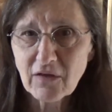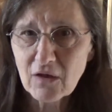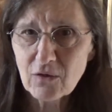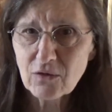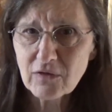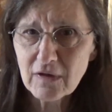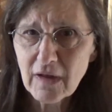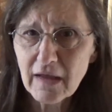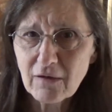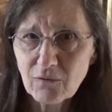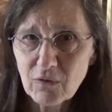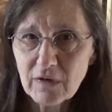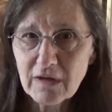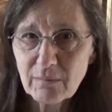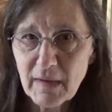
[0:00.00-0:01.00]
I used to like
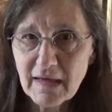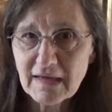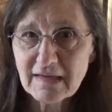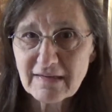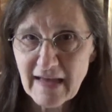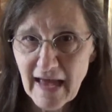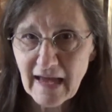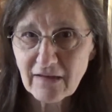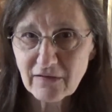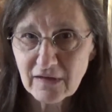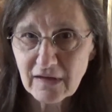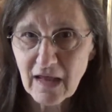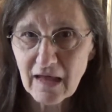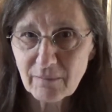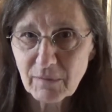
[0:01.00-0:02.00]
really making tags a
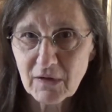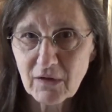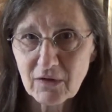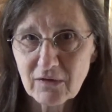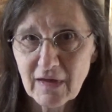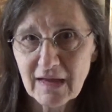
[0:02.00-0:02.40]
lot because